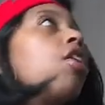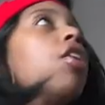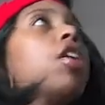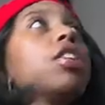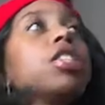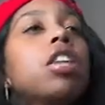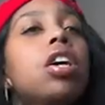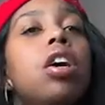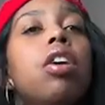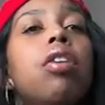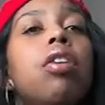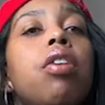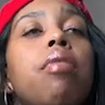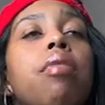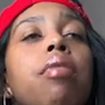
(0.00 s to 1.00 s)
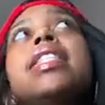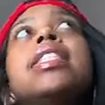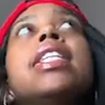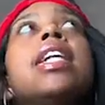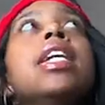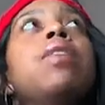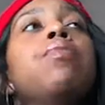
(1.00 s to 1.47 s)
So Max is
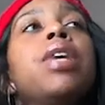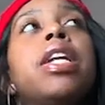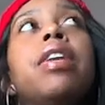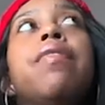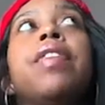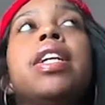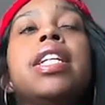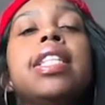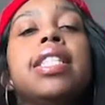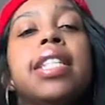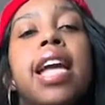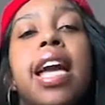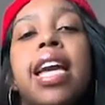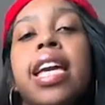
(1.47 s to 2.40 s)
getting ready for this day.